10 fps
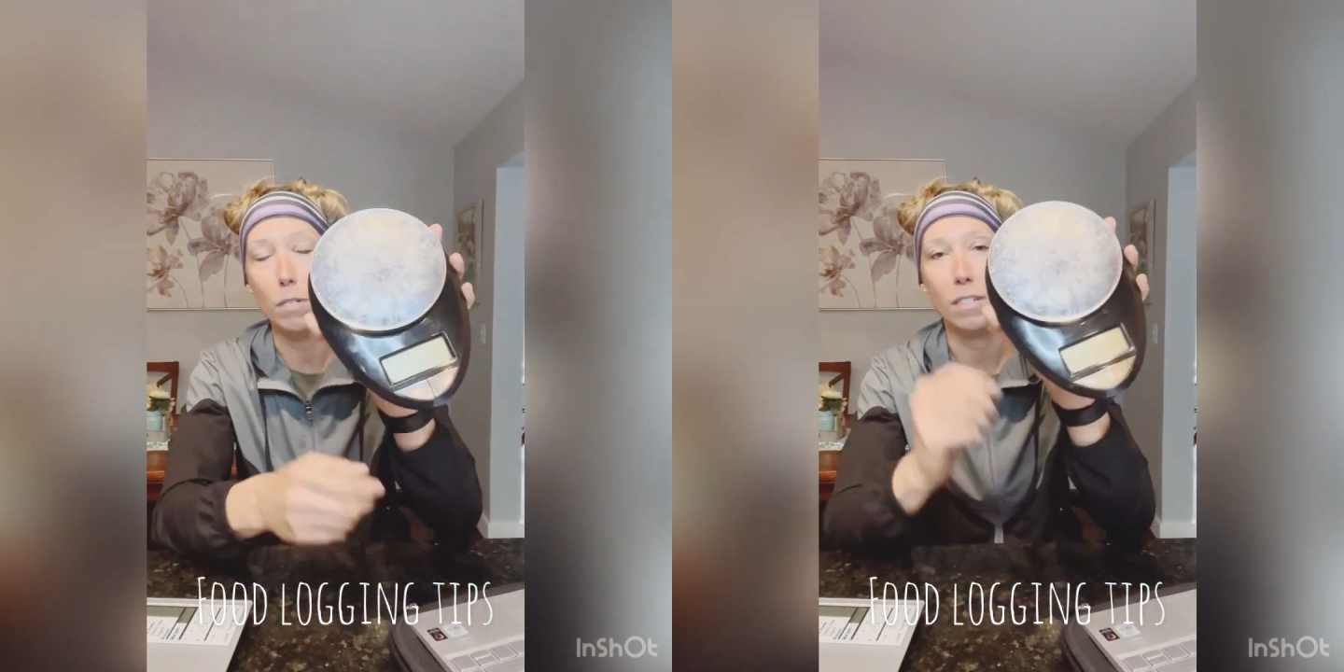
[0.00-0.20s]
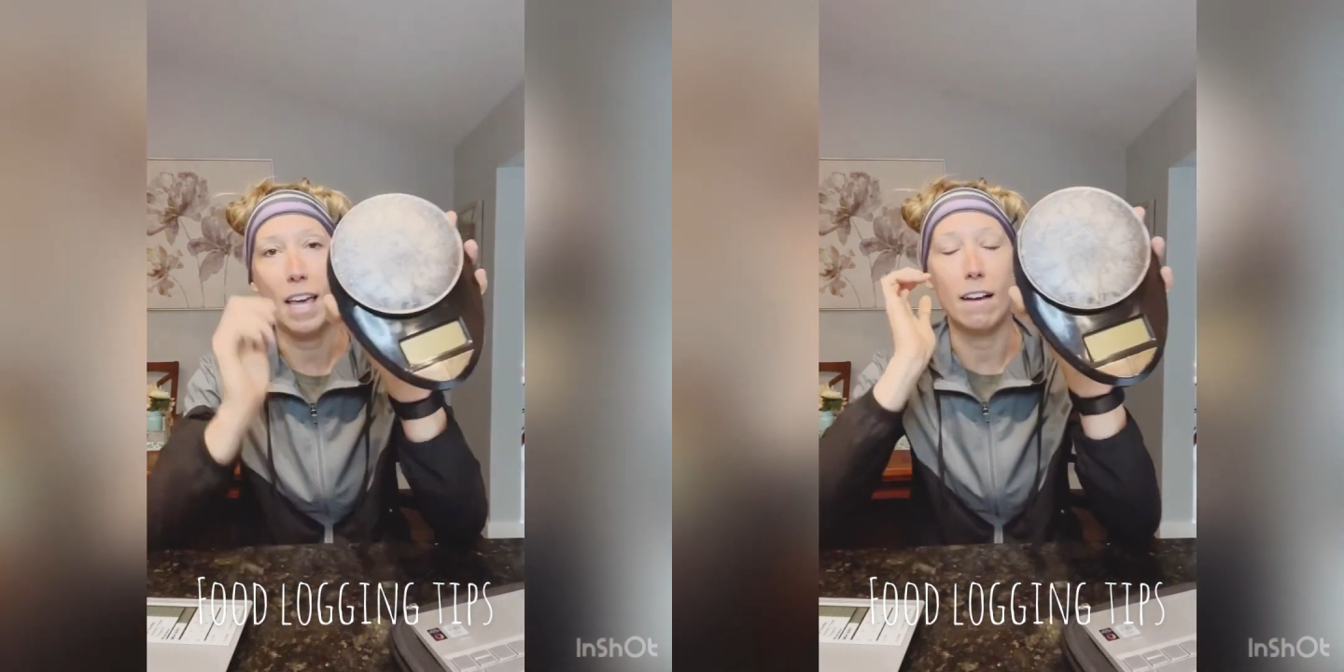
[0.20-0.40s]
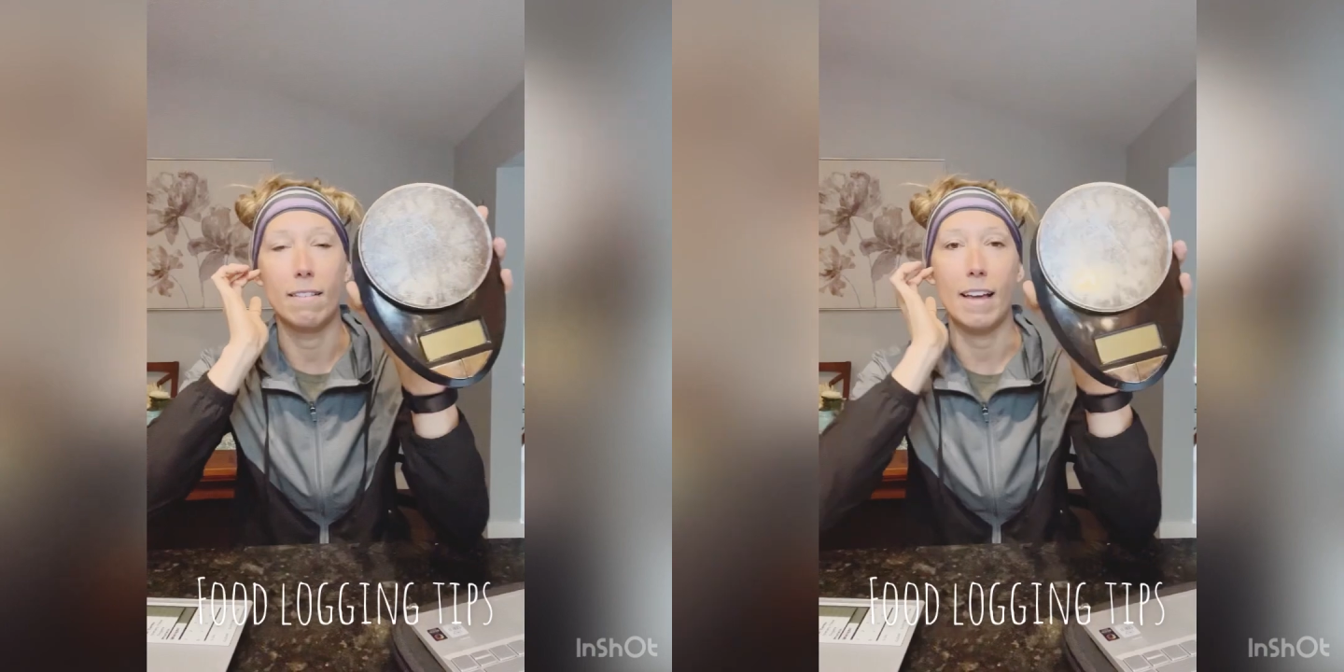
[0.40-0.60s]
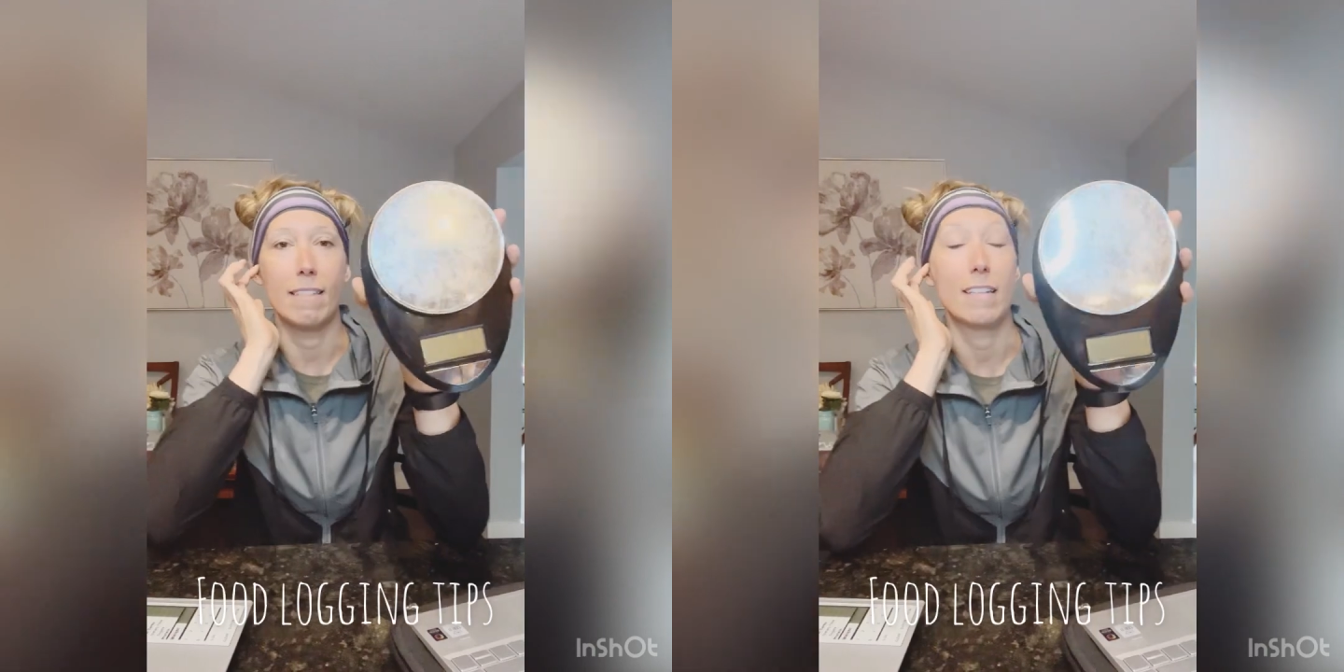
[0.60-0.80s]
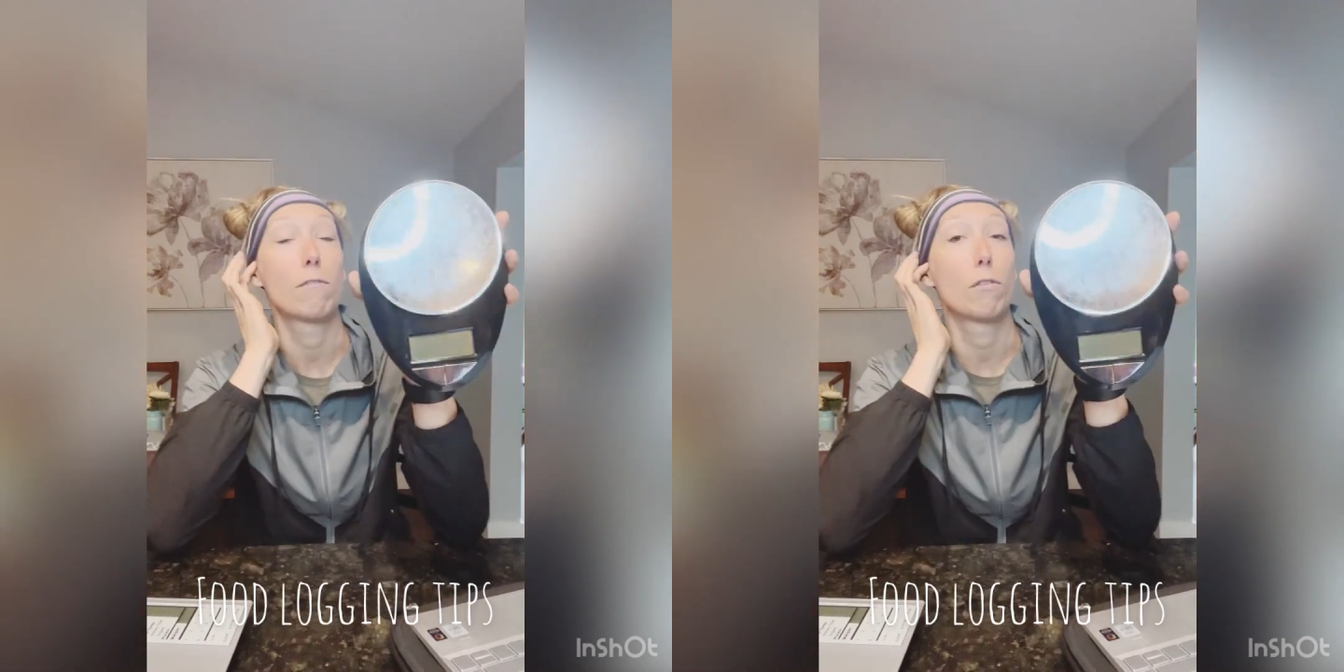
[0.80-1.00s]
scale like
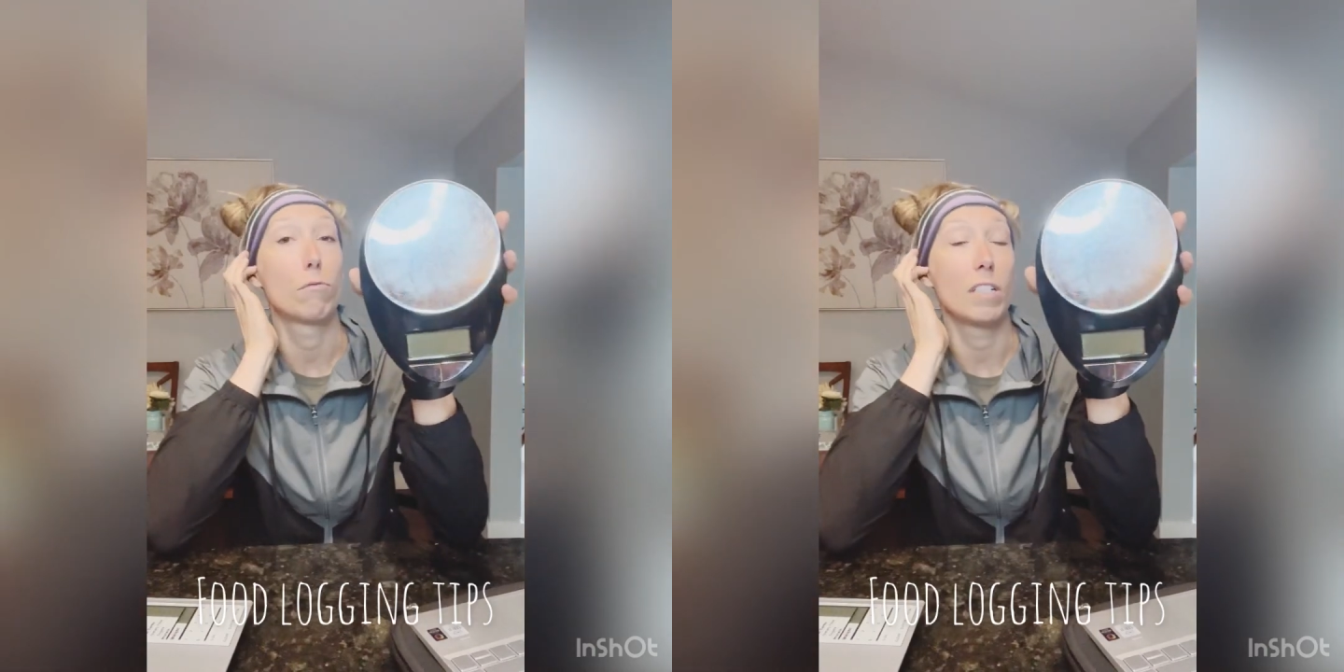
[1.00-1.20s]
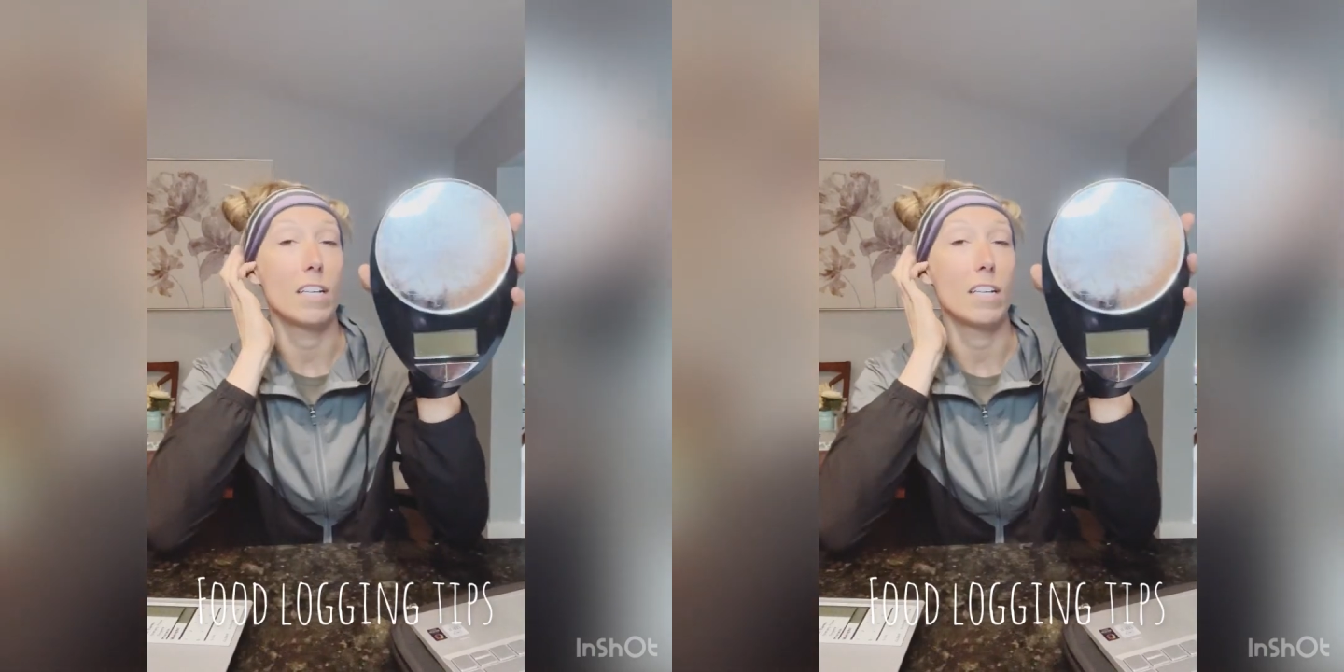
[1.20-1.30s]
this for really